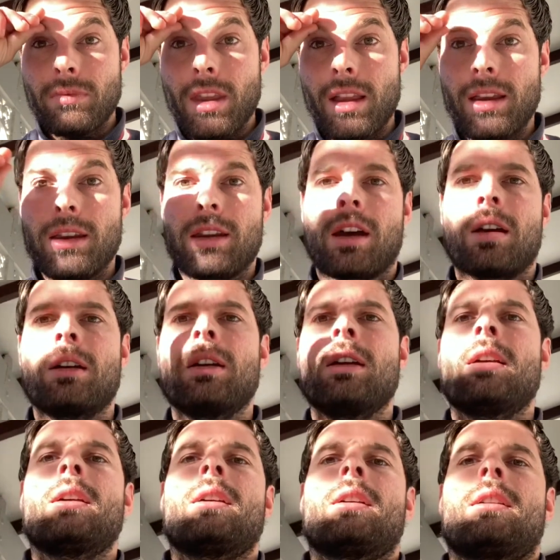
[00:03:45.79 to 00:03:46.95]
You know,
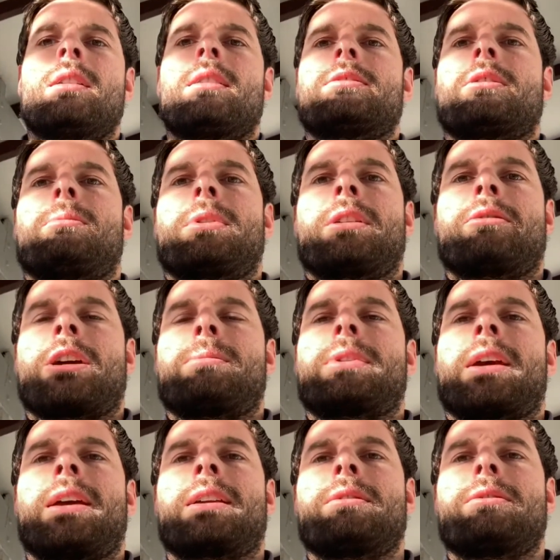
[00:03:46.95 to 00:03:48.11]
it's not being
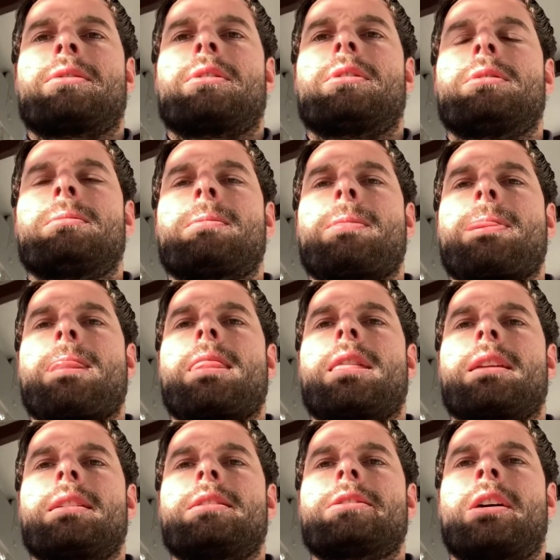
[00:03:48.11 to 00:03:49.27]
reuptaken through
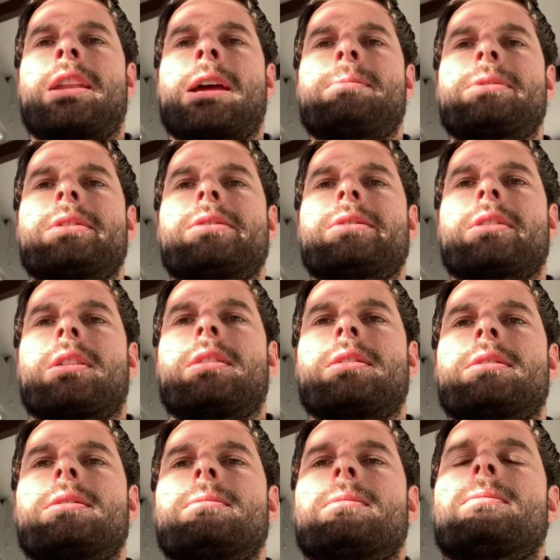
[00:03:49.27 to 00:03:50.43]
the synapses, so
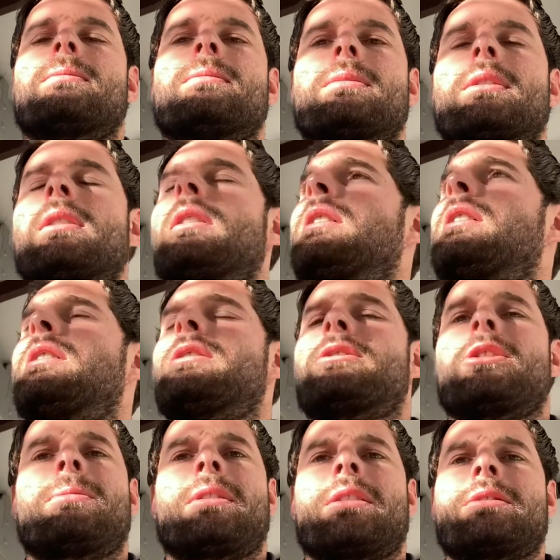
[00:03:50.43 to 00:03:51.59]
there's a
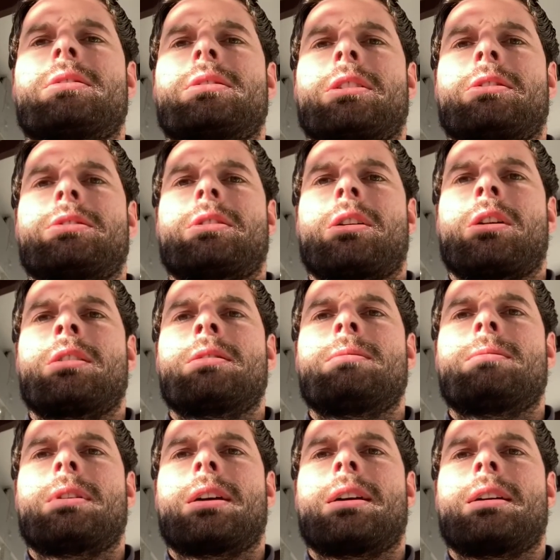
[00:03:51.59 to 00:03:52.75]
surplus of serotonin.
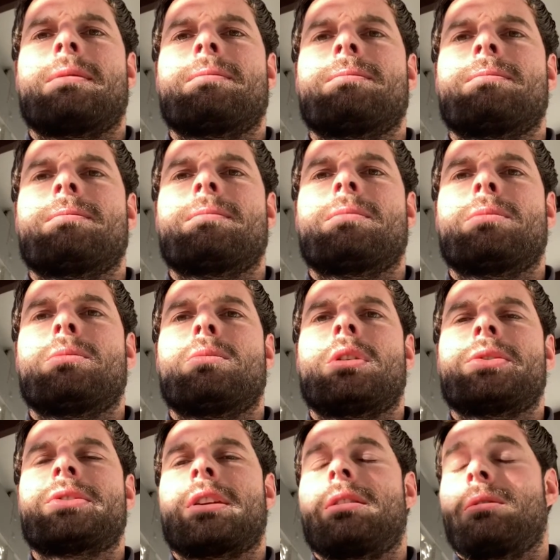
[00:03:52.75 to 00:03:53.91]

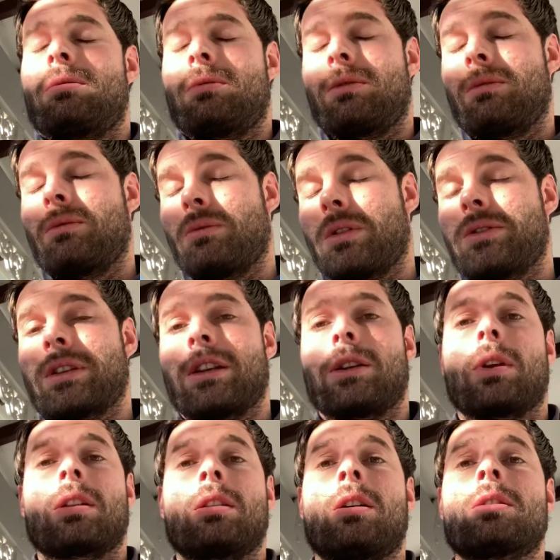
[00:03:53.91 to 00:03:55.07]
What's that
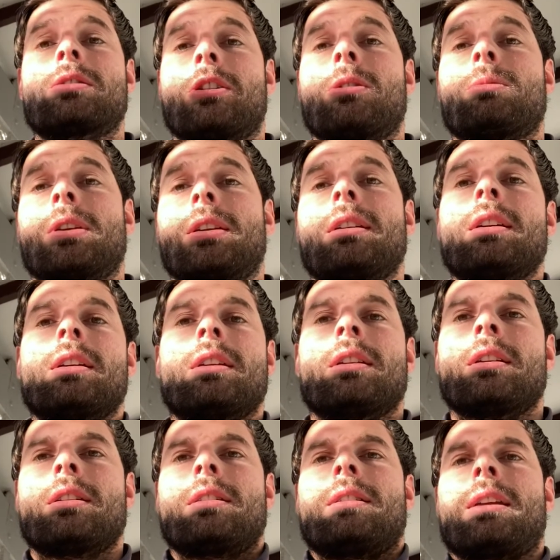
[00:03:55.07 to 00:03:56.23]
doing long term? We
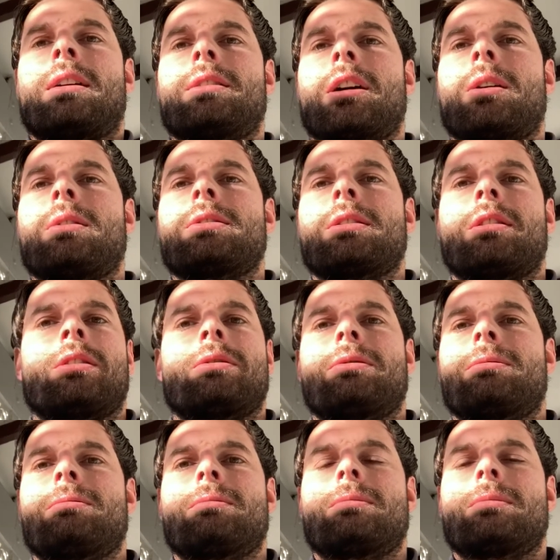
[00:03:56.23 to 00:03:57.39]
now know it's a lot of
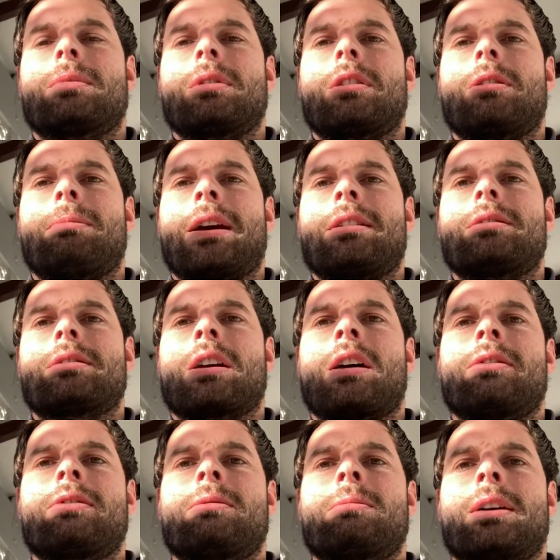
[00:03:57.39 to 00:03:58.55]
bad
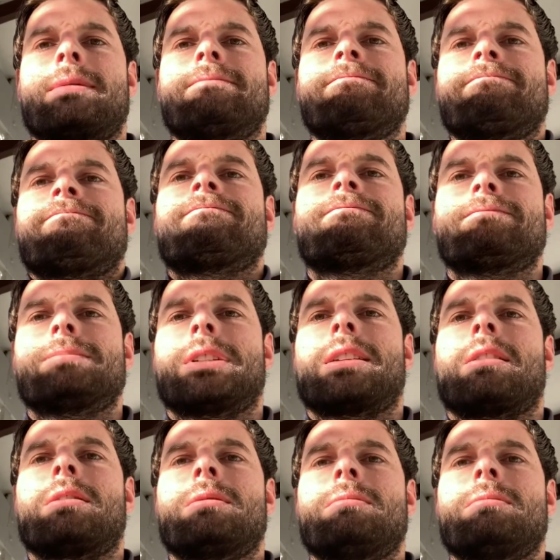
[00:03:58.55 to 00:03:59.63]
stuff, but you know,